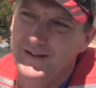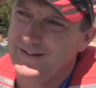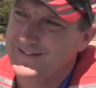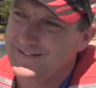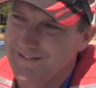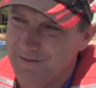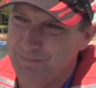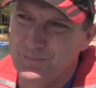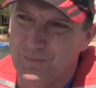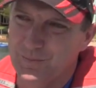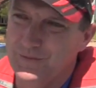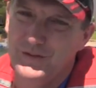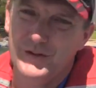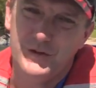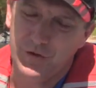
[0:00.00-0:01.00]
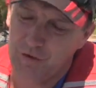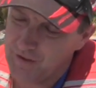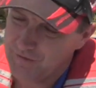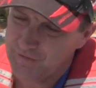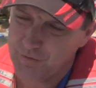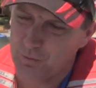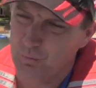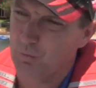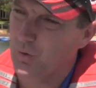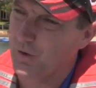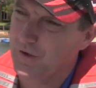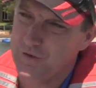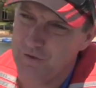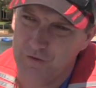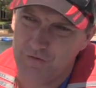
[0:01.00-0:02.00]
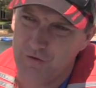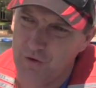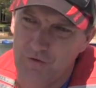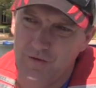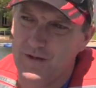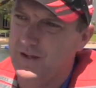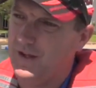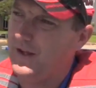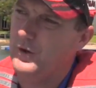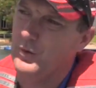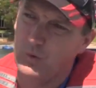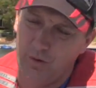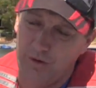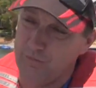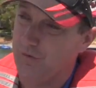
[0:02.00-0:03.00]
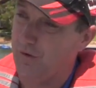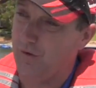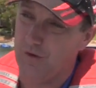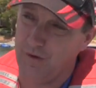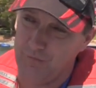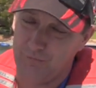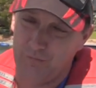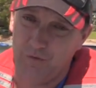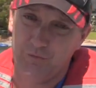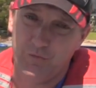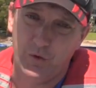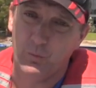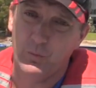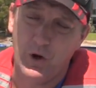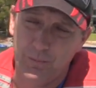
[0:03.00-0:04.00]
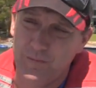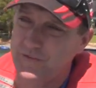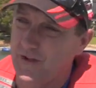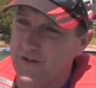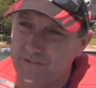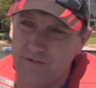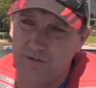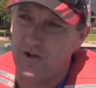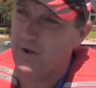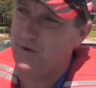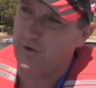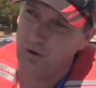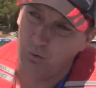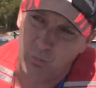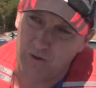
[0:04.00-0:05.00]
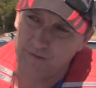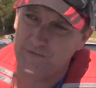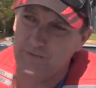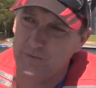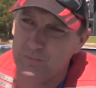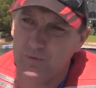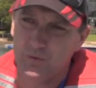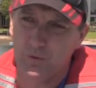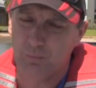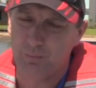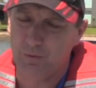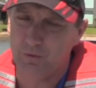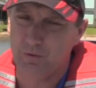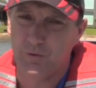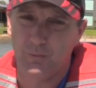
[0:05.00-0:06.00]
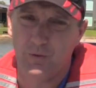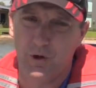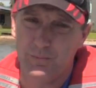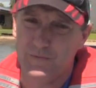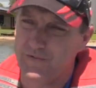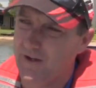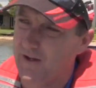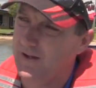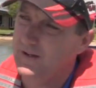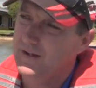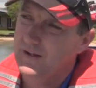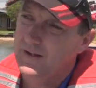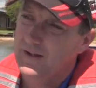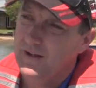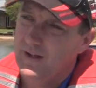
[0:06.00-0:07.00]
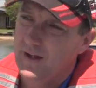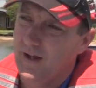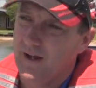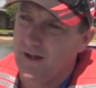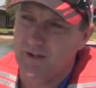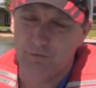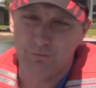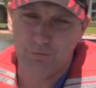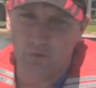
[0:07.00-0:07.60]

It is simple. You get to the water, you turn the key, or if, if, if in a rope start scenario, one simple little pull of the rope start, uh, it